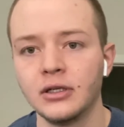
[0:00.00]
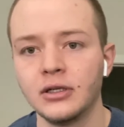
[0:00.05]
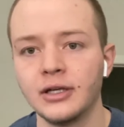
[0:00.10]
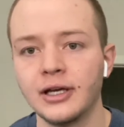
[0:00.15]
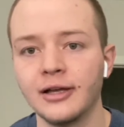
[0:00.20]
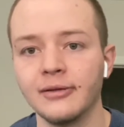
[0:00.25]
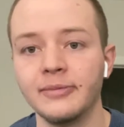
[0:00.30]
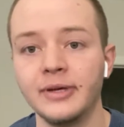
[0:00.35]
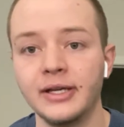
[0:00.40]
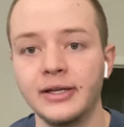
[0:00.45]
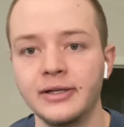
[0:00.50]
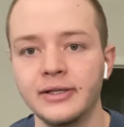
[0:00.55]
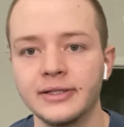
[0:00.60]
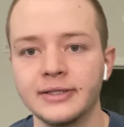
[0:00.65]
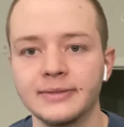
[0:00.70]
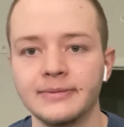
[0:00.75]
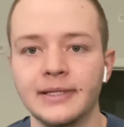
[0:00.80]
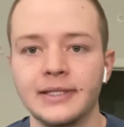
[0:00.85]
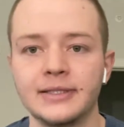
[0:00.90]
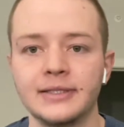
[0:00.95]
Albania
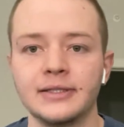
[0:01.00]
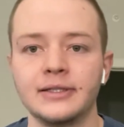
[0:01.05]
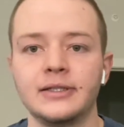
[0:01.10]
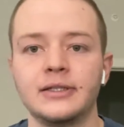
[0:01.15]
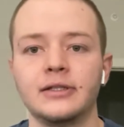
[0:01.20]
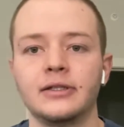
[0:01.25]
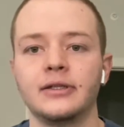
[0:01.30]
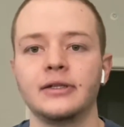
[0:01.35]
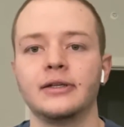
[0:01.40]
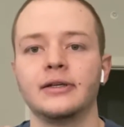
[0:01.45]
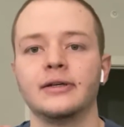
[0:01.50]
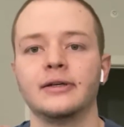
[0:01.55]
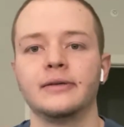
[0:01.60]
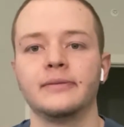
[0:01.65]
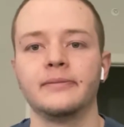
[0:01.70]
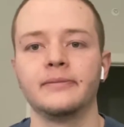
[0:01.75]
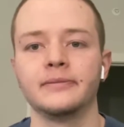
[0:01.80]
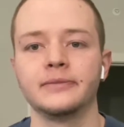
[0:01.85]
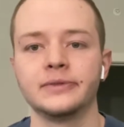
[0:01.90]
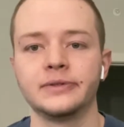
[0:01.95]
especially, and
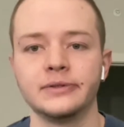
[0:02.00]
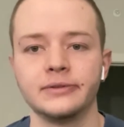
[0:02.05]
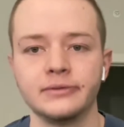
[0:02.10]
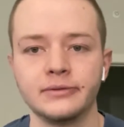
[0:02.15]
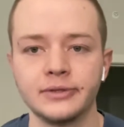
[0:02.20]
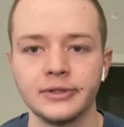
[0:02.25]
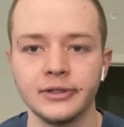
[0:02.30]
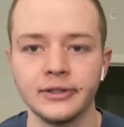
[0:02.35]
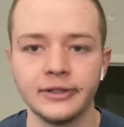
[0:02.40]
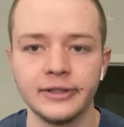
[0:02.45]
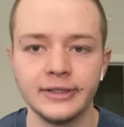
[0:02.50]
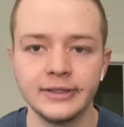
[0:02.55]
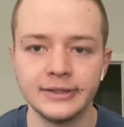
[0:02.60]
Turkey.